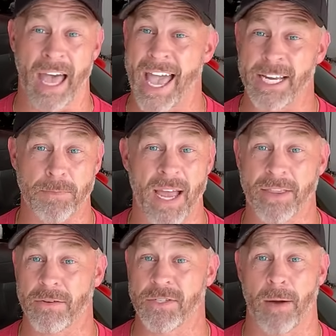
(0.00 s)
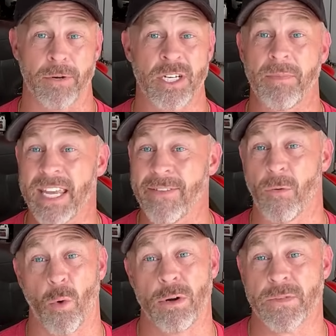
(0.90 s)
I expect those numbers to be
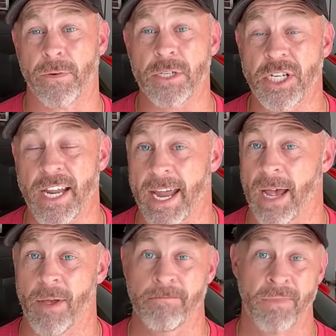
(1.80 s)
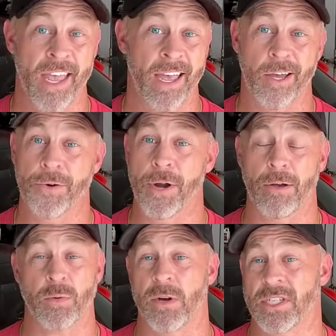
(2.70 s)
even worse for GM. Who
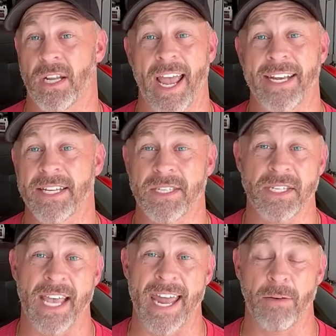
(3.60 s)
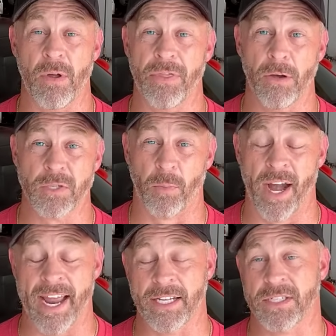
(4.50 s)
knows where Stellantis is headed with those
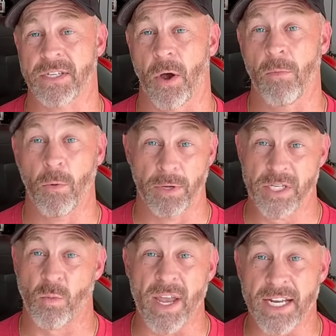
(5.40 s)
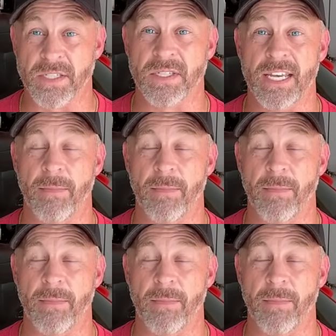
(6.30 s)
brands, so we'll just wait and see.